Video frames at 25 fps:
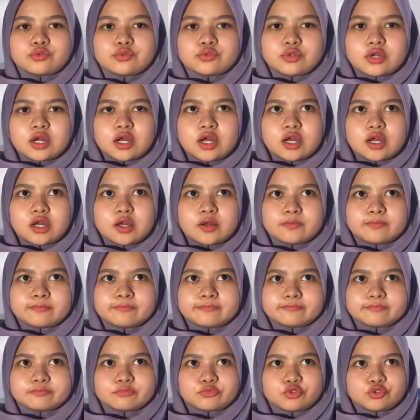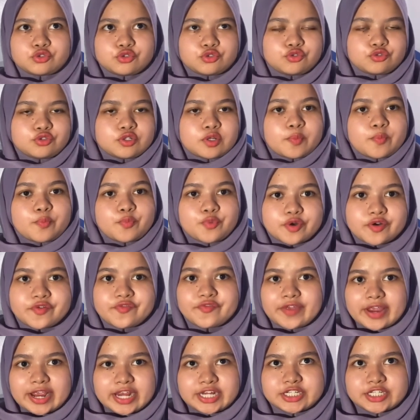to do the
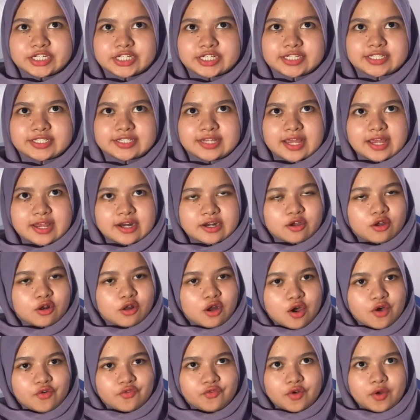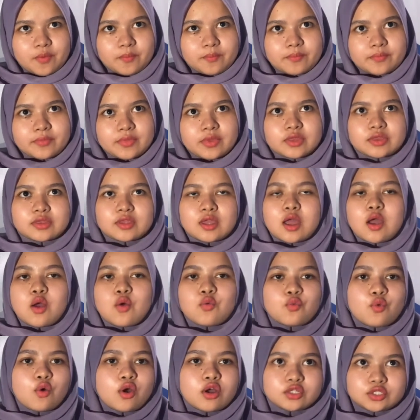purification, and chloroform
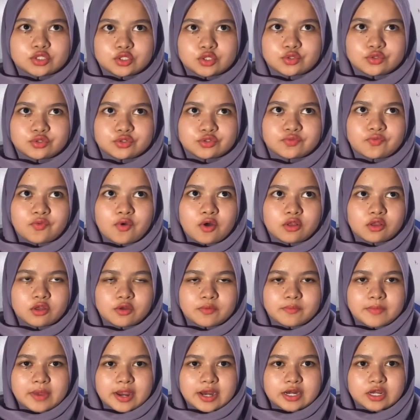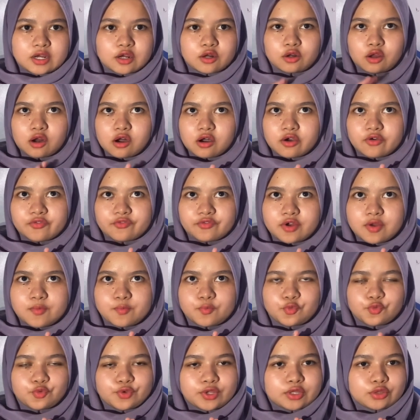was used, followed by the
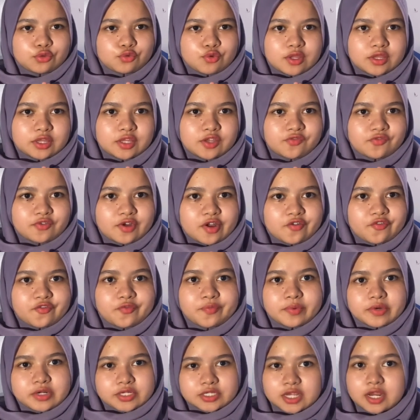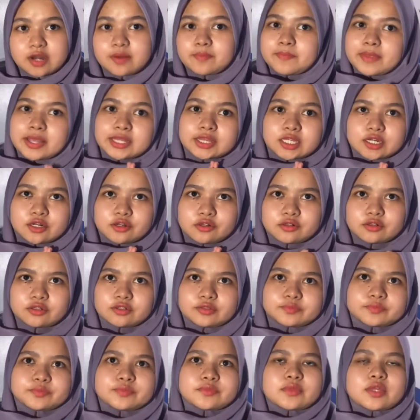chloroform with 25% methanol.
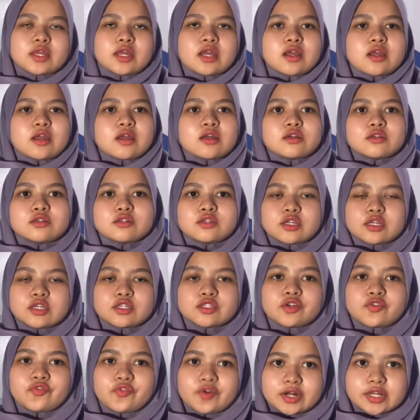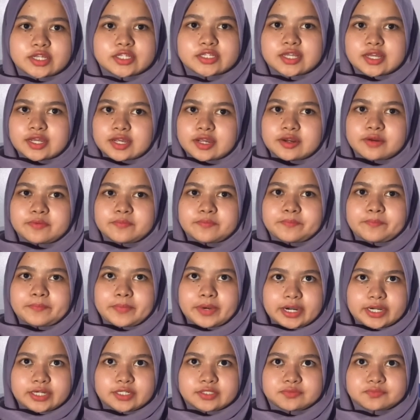Okay, so for the second
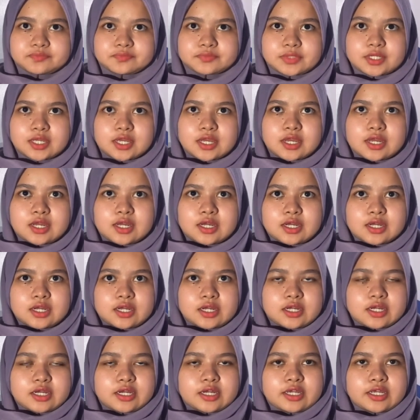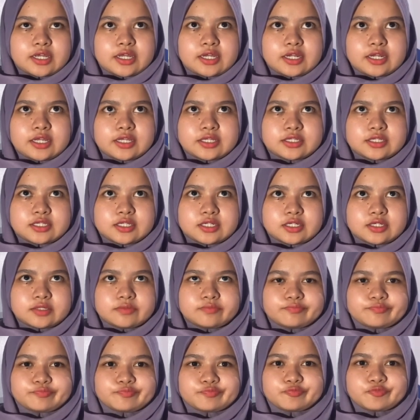part, it is the
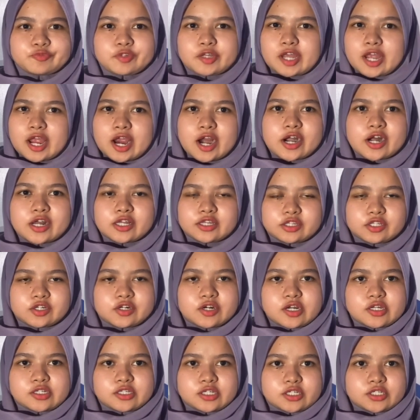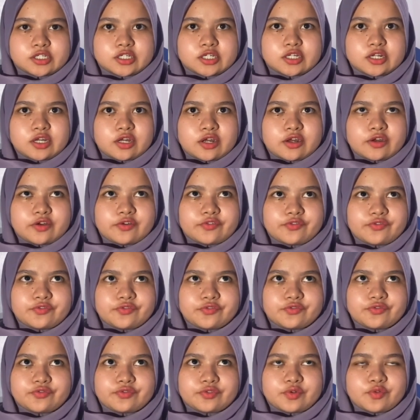characterization of
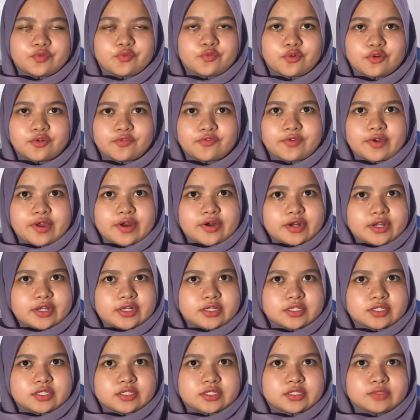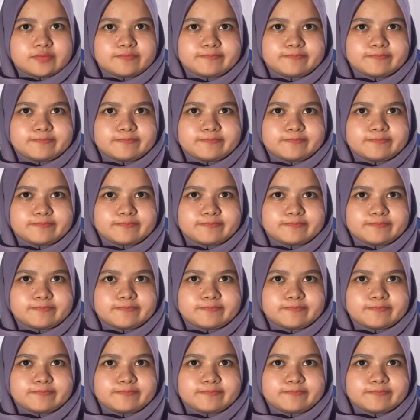the porphyrins